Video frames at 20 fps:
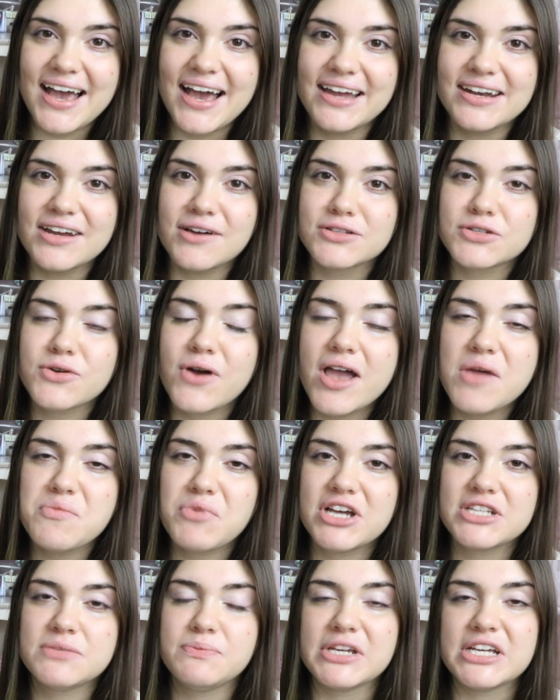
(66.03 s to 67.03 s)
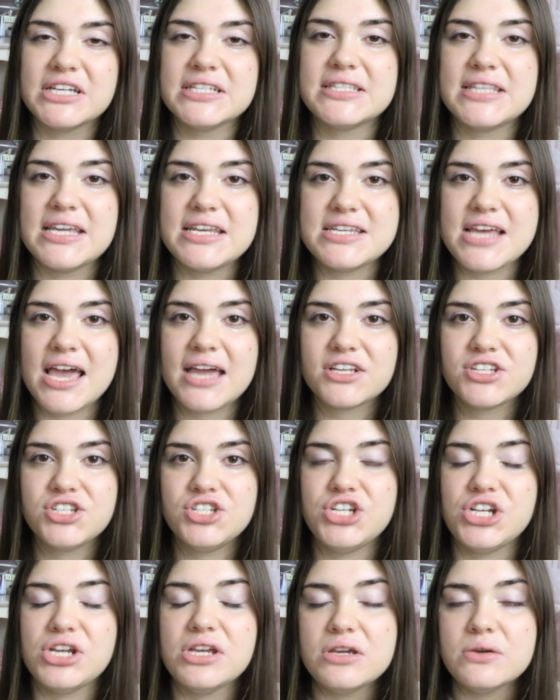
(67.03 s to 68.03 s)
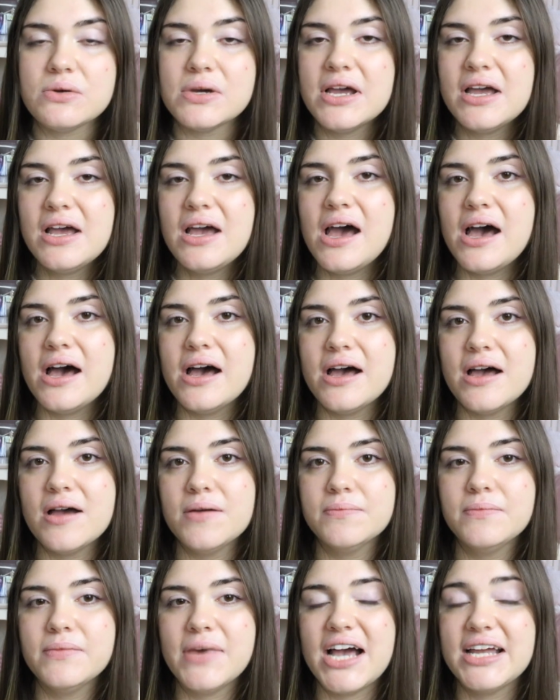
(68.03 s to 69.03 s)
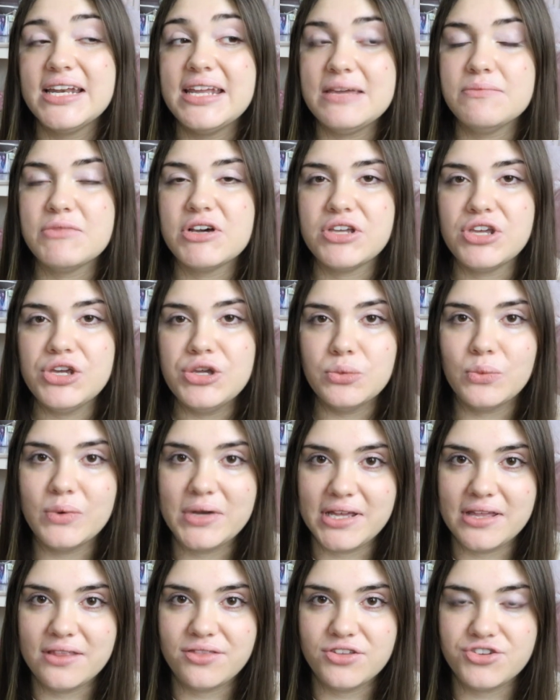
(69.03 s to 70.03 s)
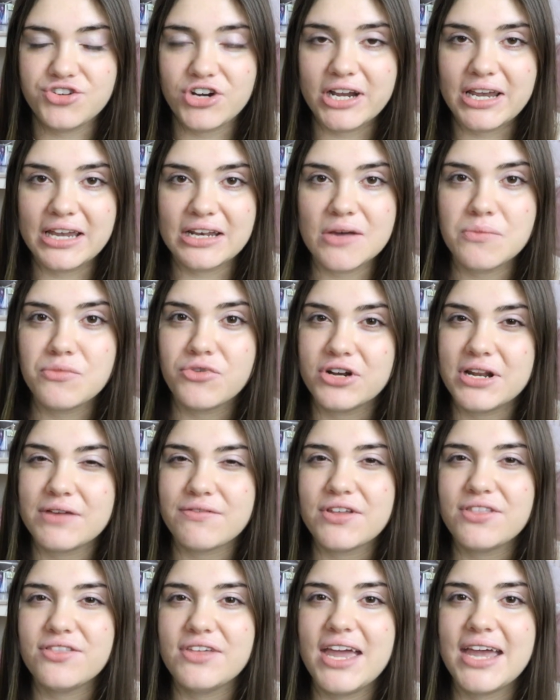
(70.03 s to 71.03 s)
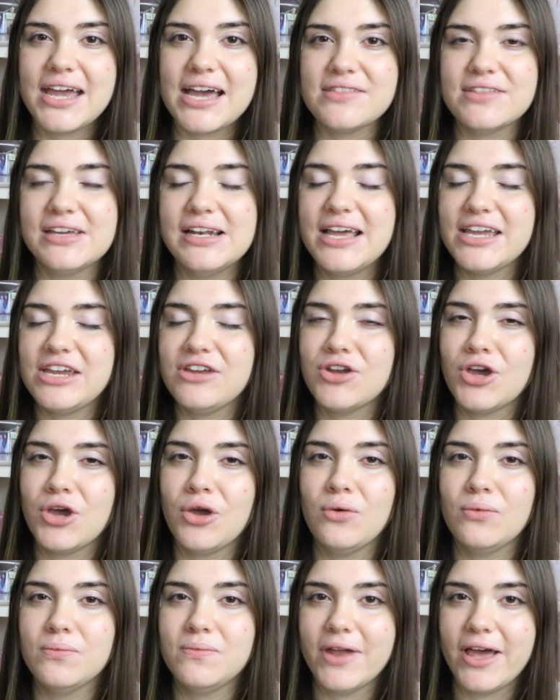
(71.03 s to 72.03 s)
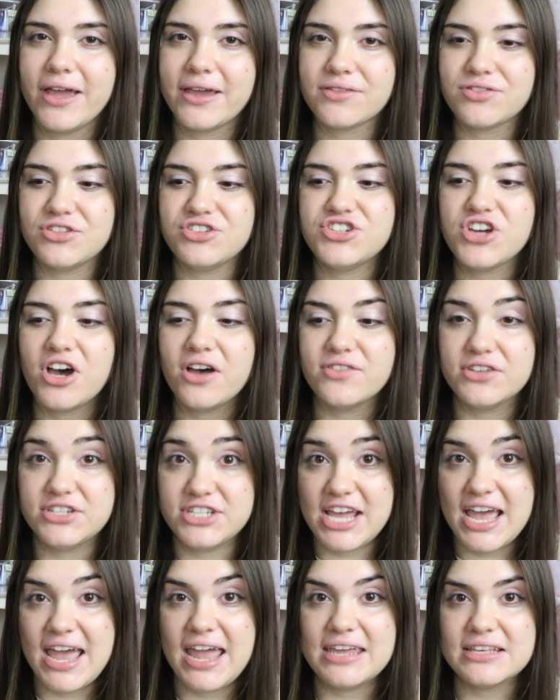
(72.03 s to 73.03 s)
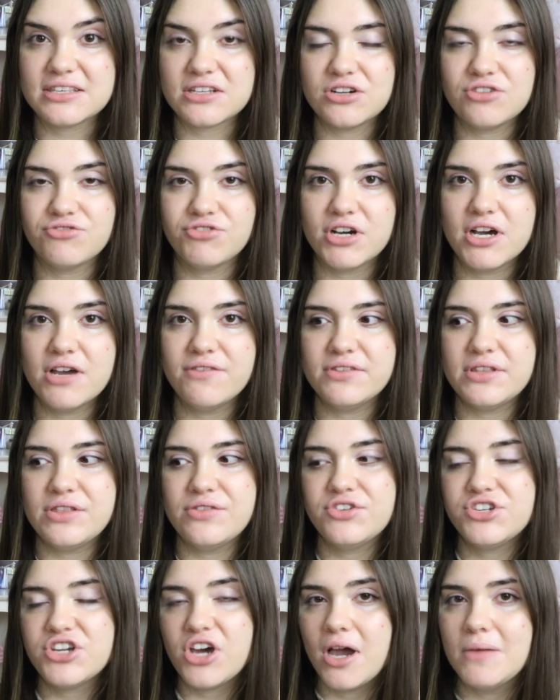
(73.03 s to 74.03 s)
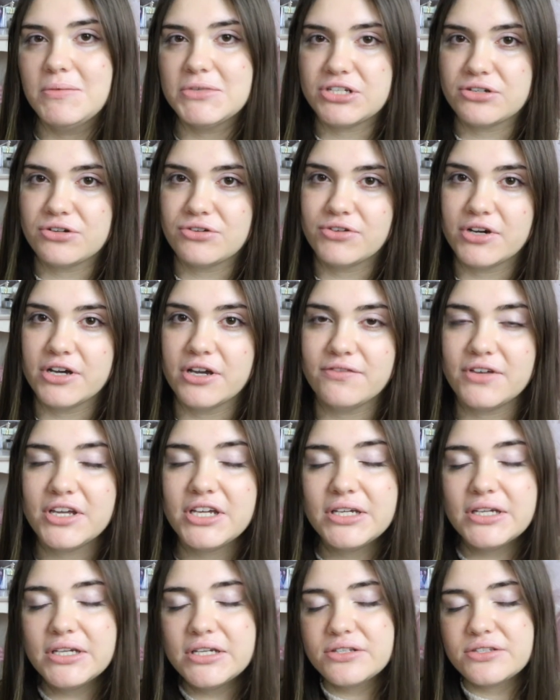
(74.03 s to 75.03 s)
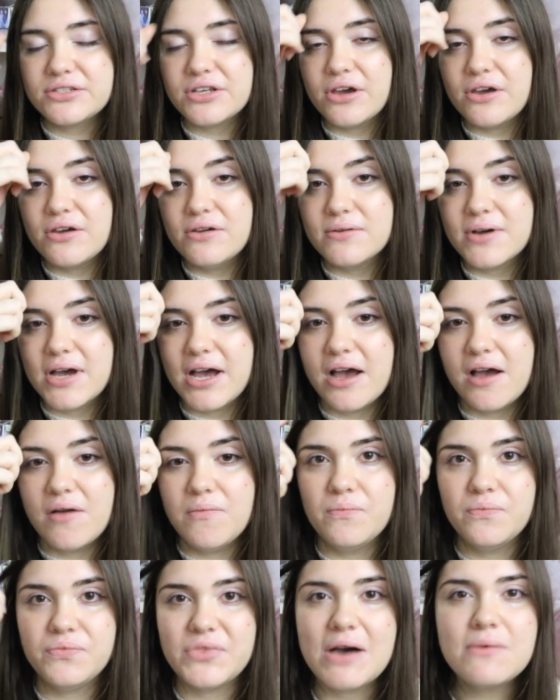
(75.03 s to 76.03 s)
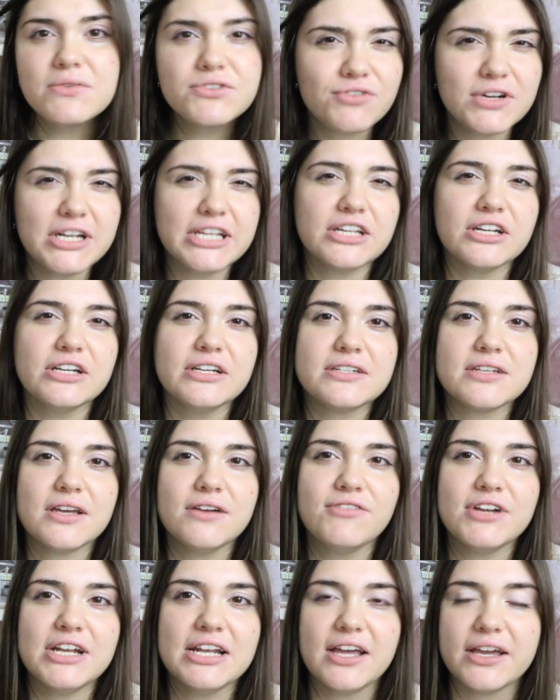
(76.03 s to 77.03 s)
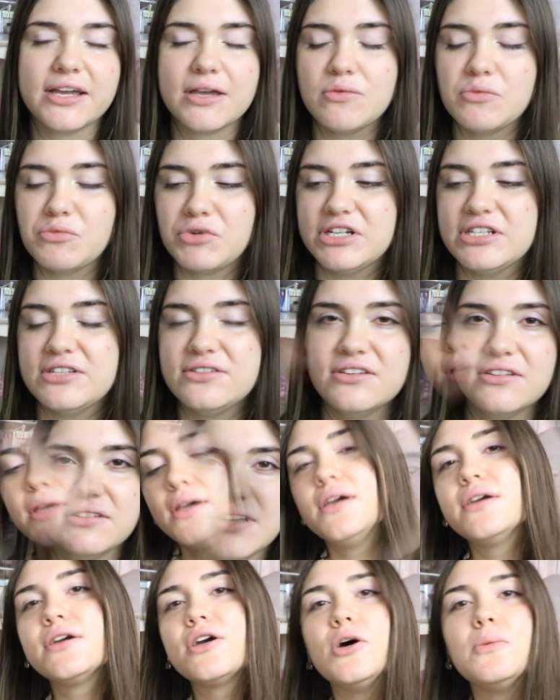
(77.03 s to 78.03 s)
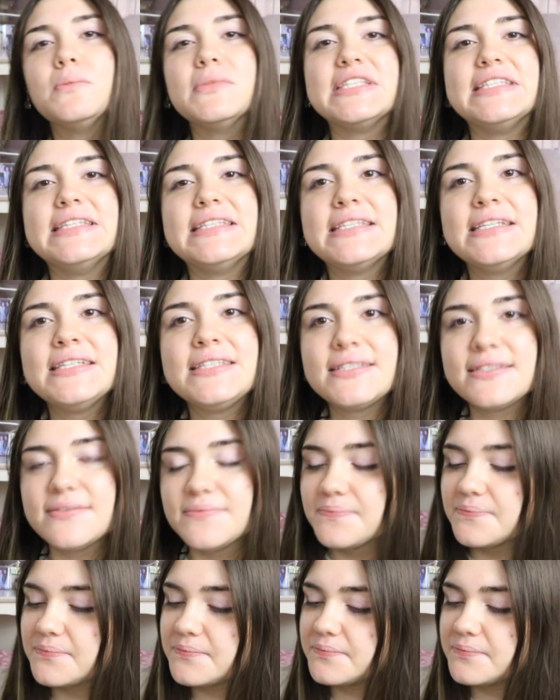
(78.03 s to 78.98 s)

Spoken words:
And I was quite impressed because they text you and email you with the tracking number and everything, and they let you know like the day it's going to arrive and then the time it's going to arrive. So that was really good. I really like it when brands do that. I've got my scissors.